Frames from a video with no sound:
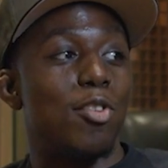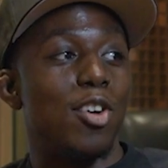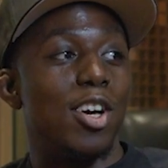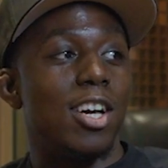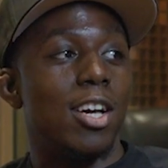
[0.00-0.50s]
So he
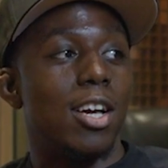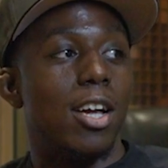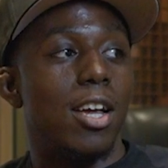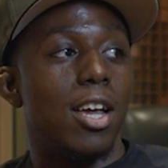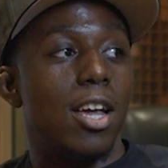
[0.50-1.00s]
gonna put that
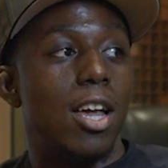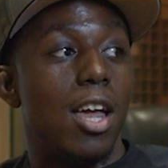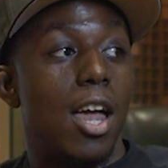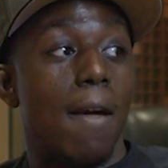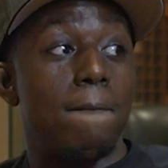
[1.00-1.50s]
Braveheart
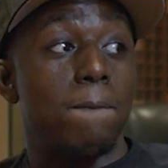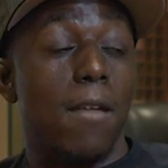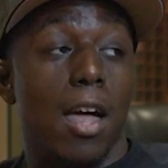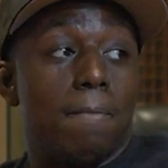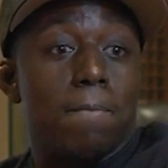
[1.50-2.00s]

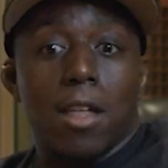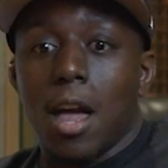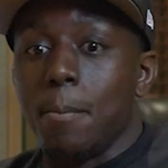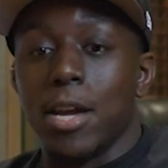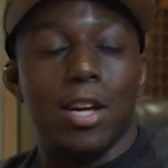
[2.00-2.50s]

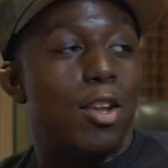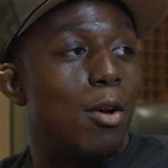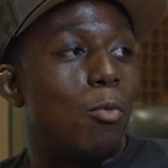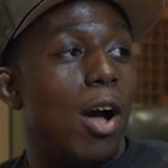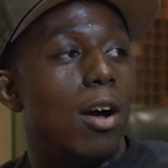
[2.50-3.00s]

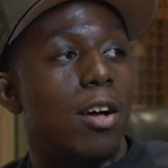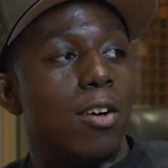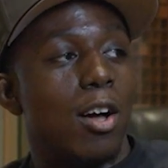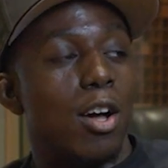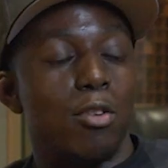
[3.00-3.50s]
mask
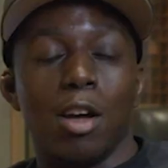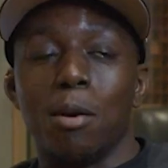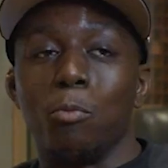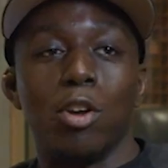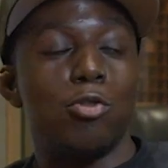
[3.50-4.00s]
on.
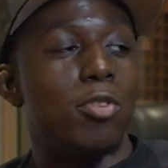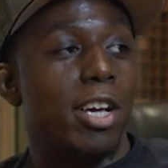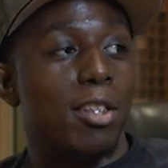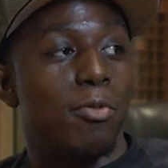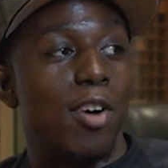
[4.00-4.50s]
Once you
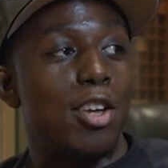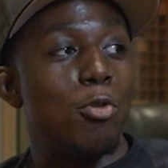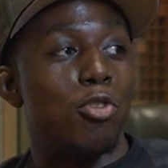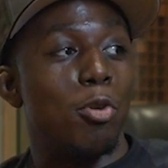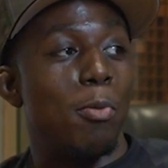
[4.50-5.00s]
take the fight, you
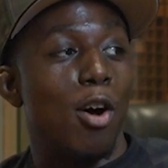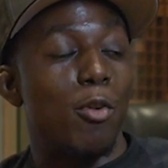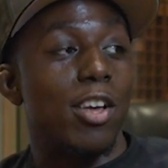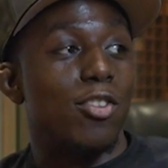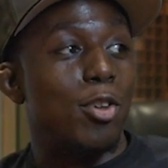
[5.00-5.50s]
assume all
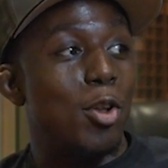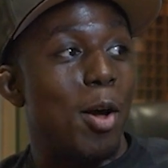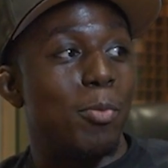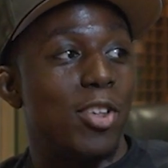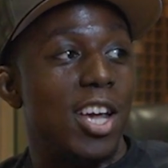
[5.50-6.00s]
risk. You know what
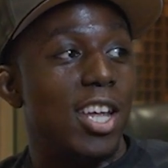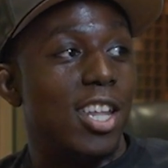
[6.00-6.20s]
I'm saying?